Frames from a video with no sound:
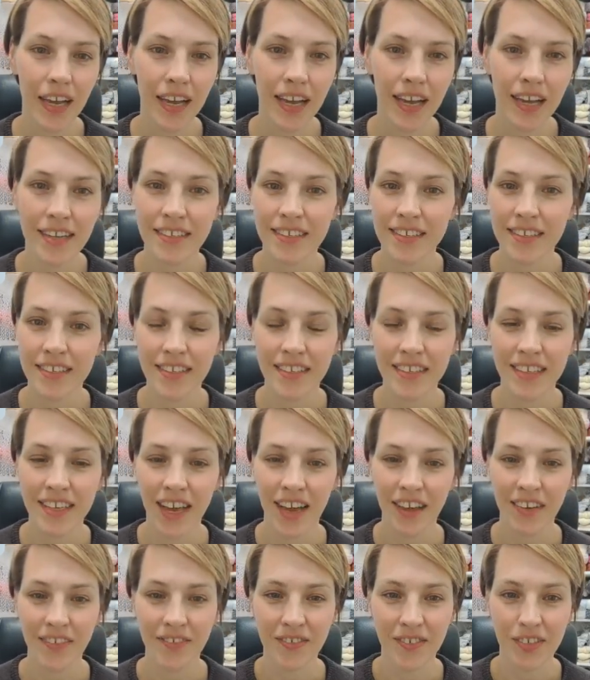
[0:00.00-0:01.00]
And
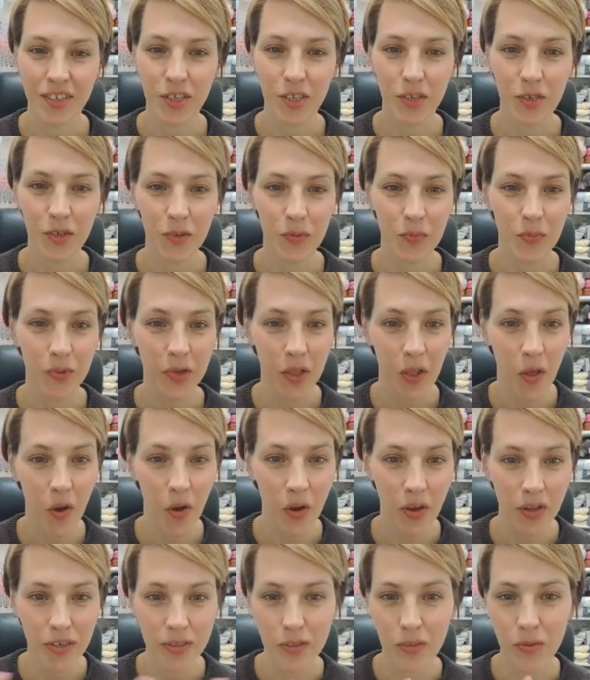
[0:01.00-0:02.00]
yeah, you
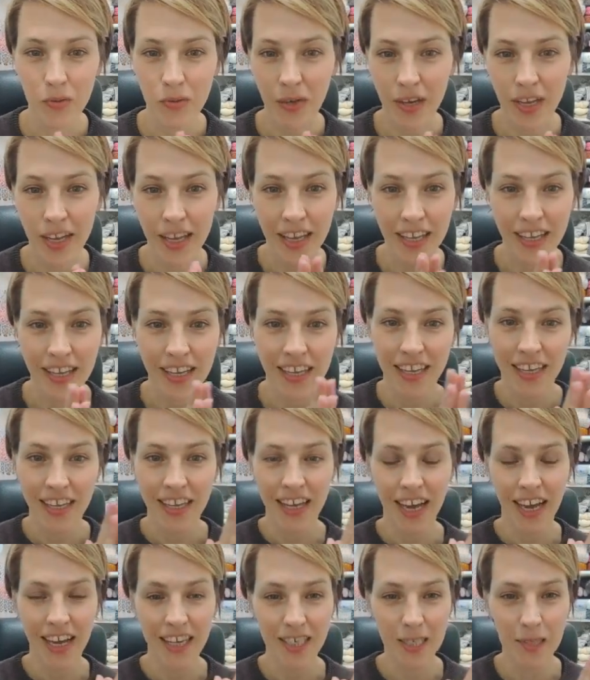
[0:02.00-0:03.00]
belong to a
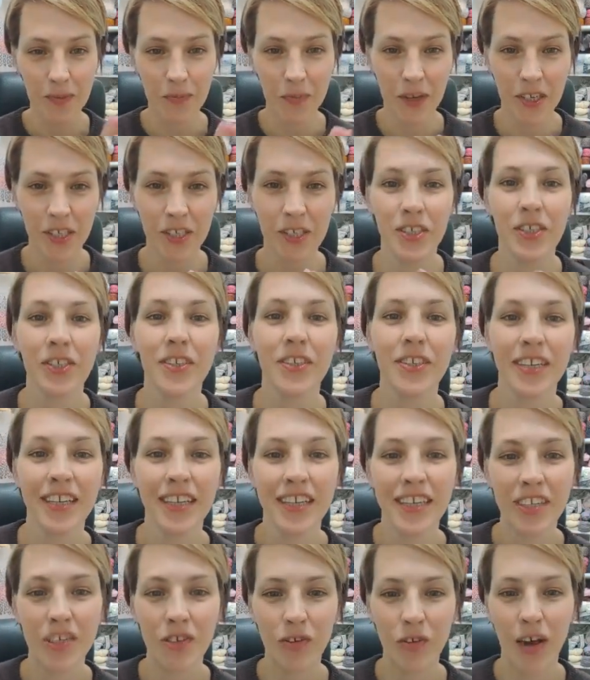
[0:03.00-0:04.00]

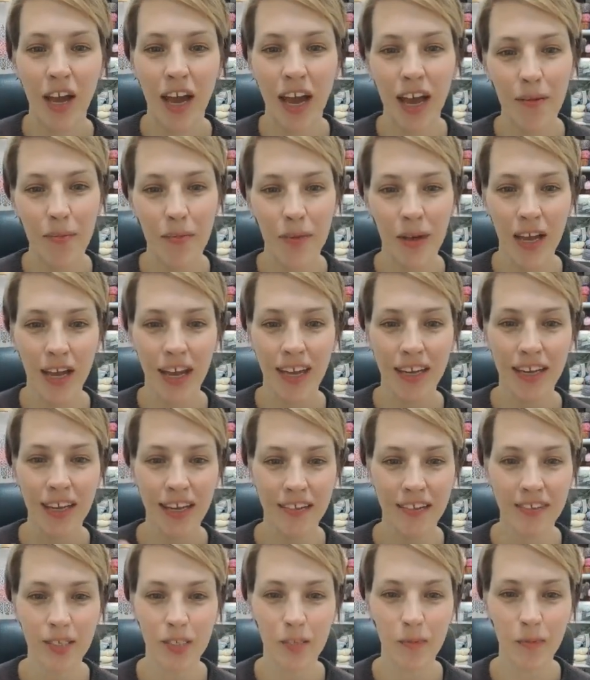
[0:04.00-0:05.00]
special tribe
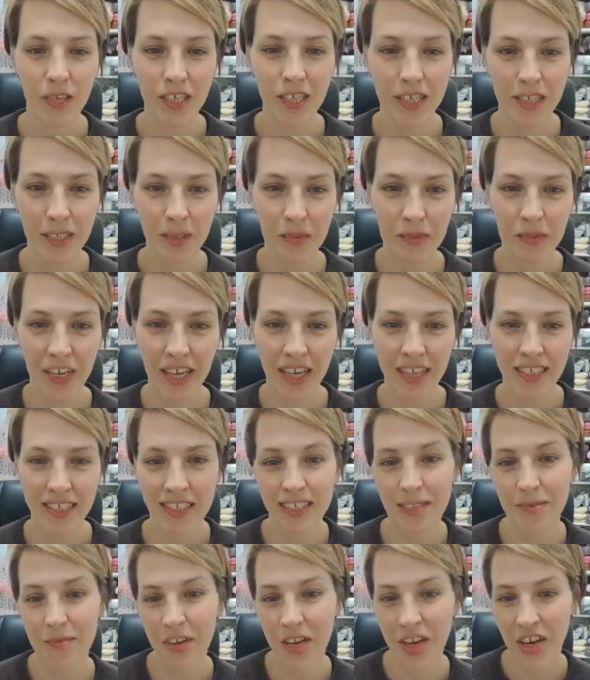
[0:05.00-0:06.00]
and have a special
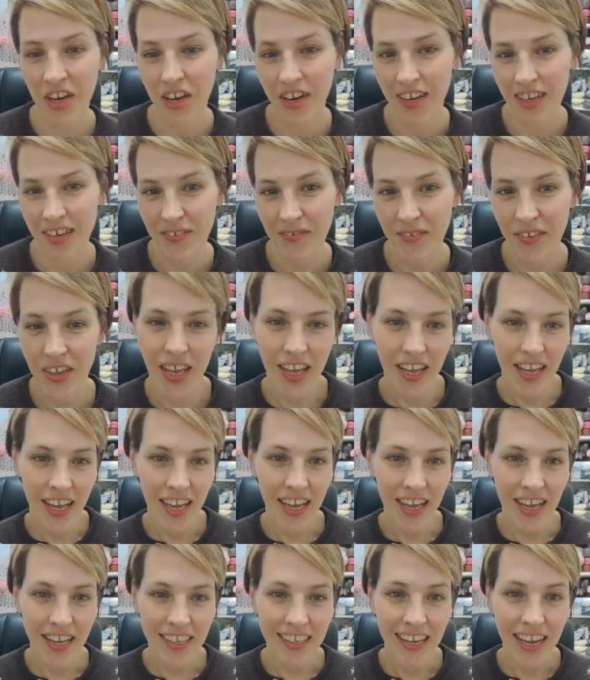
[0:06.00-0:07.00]
place in my heart.
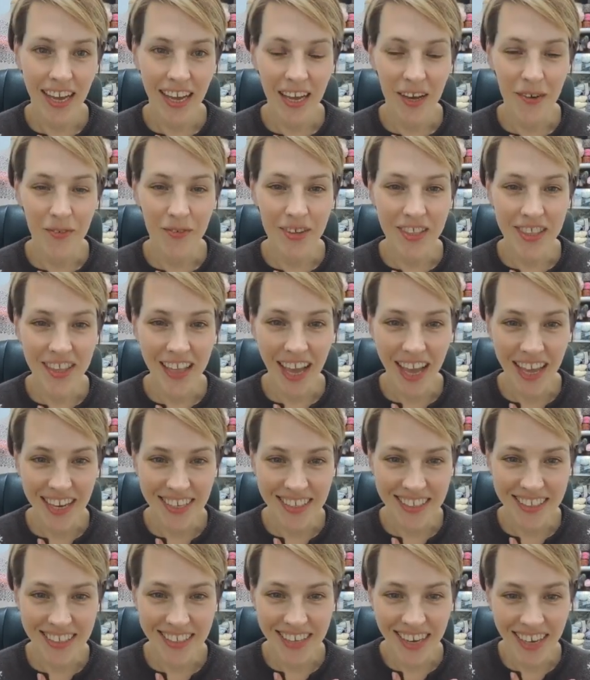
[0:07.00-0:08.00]
With
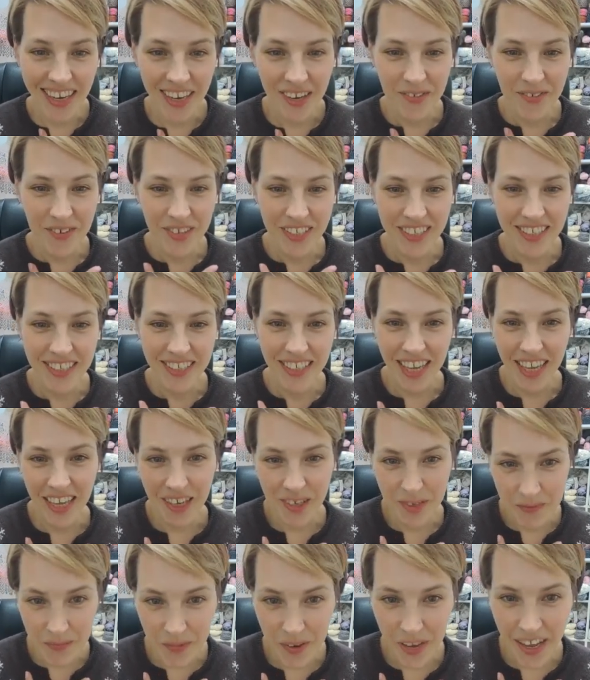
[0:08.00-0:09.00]
that, I will
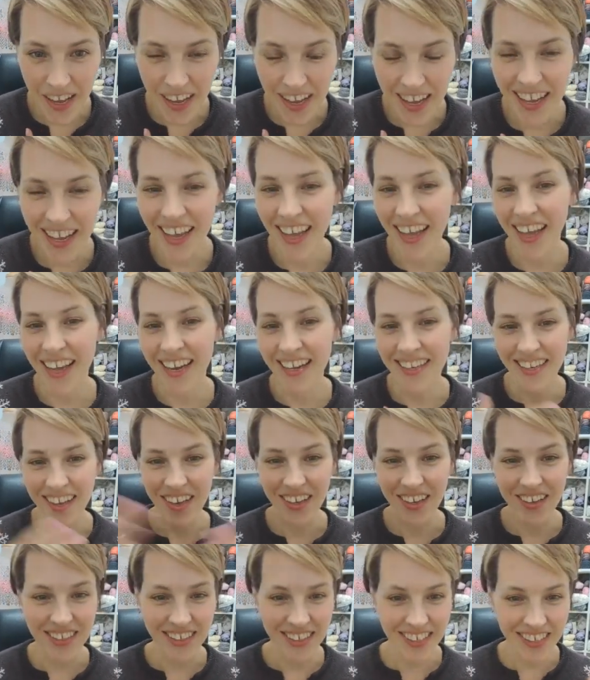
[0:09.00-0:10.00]
say goodbye,
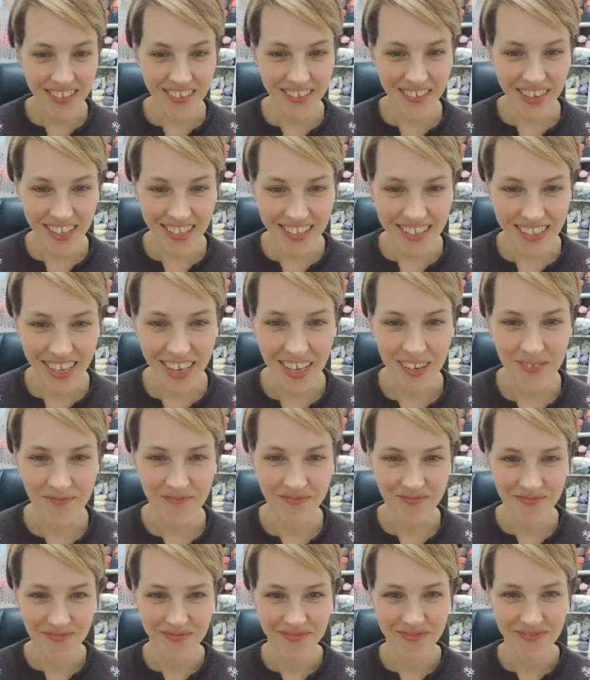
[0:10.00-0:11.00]
and I'll see you next time.